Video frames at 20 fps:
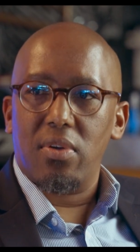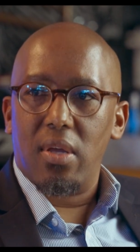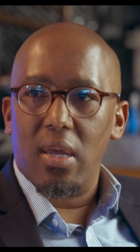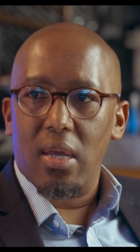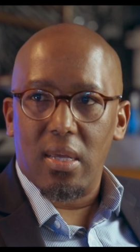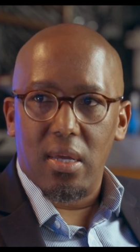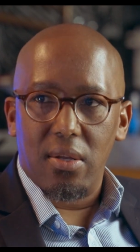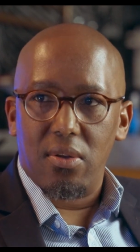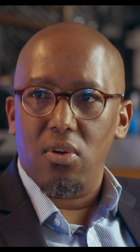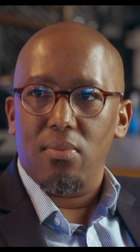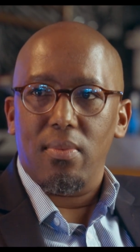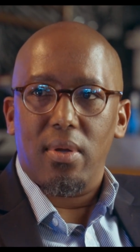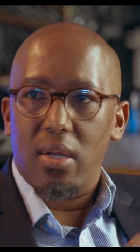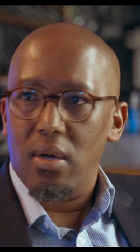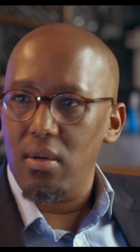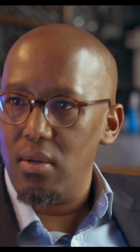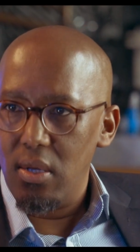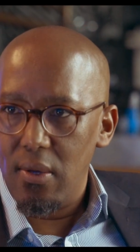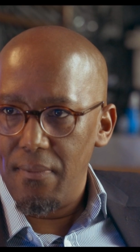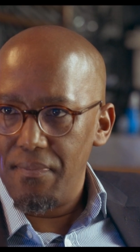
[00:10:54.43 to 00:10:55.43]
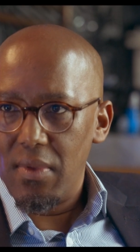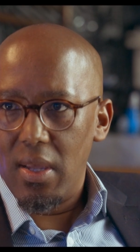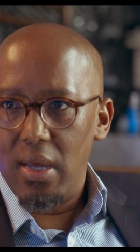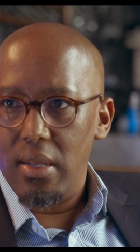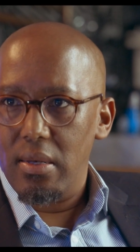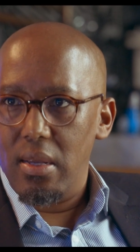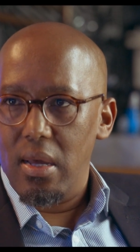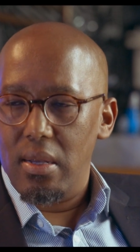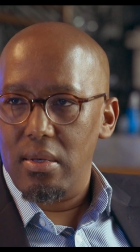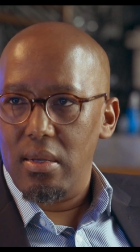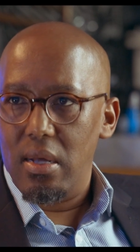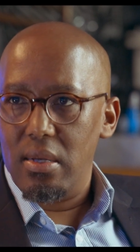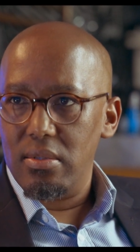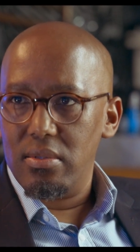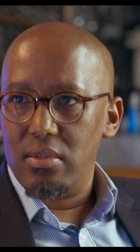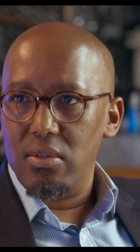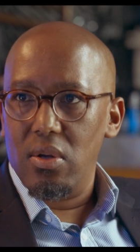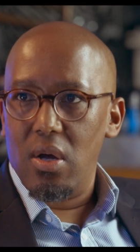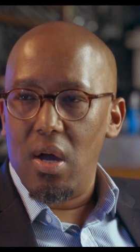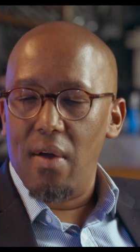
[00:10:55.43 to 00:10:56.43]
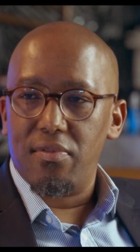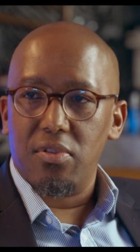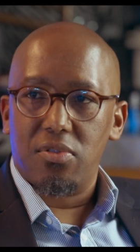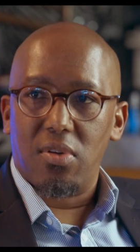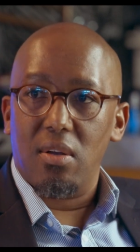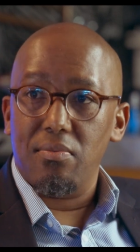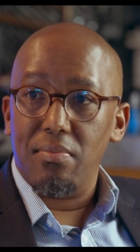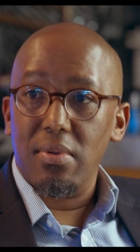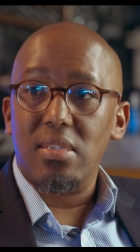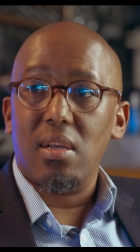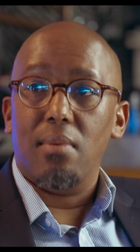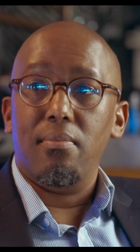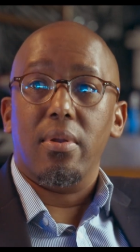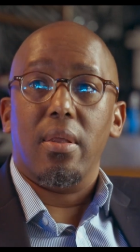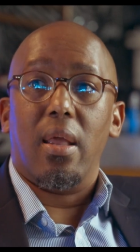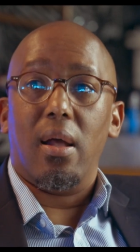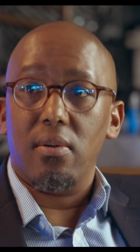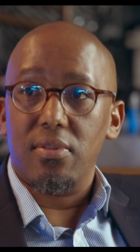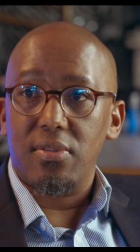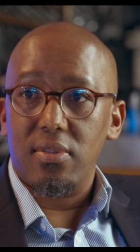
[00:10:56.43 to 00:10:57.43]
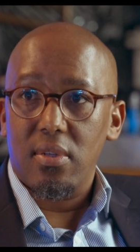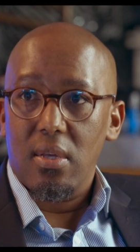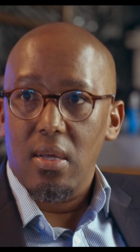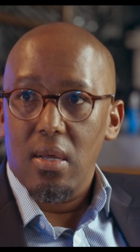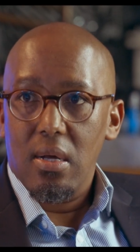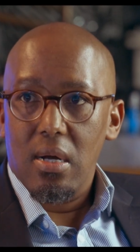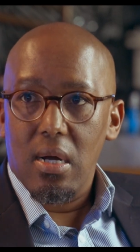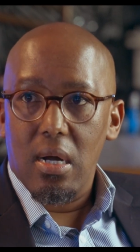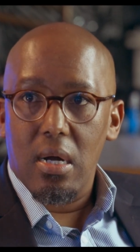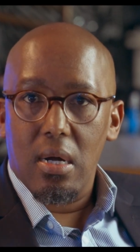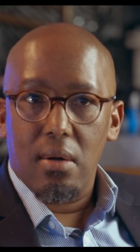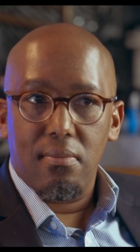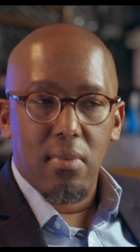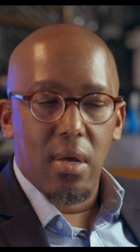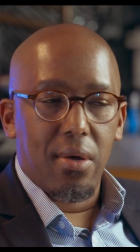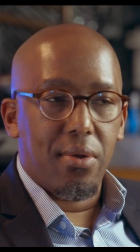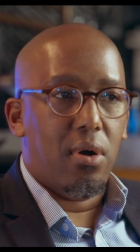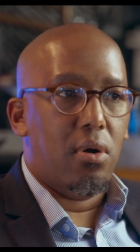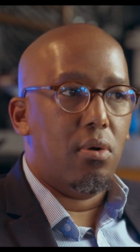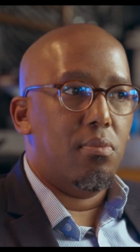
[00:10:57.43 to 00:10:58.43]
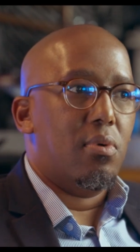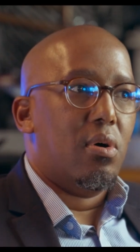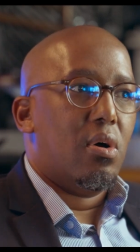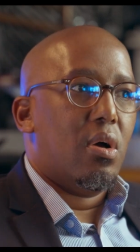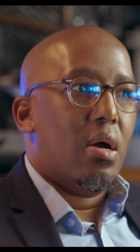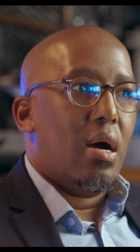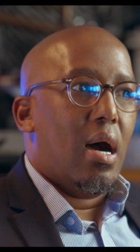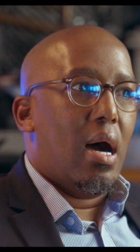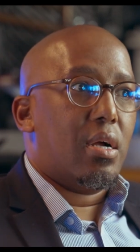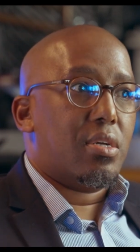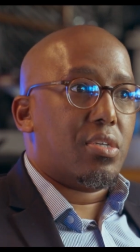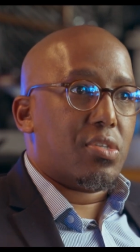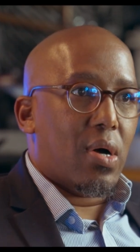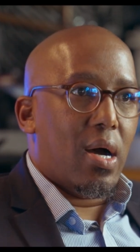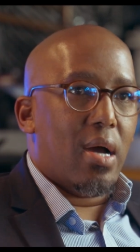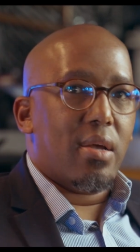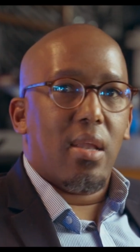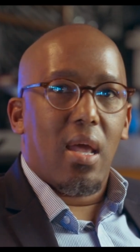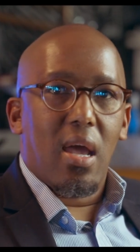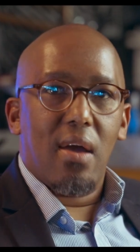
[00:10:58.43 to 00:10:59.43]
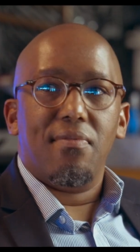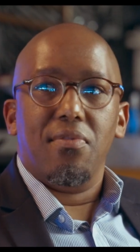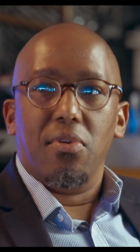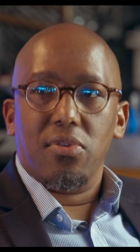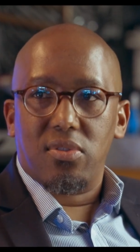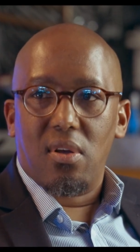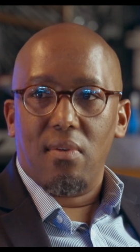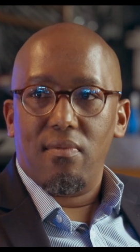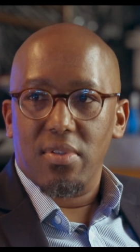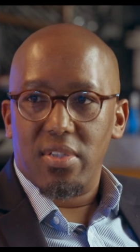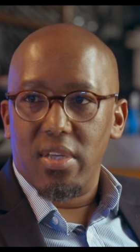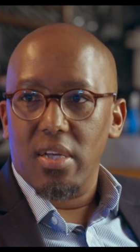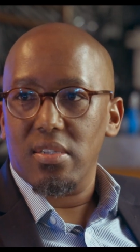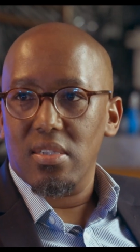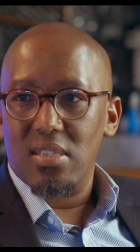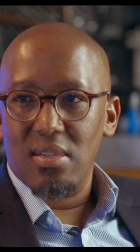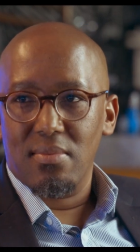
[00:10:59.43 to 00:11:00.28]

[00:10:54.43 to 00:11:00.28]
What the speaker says: okay, I get home and you know, I have to try and be somebody else at home. I try and have those conversations.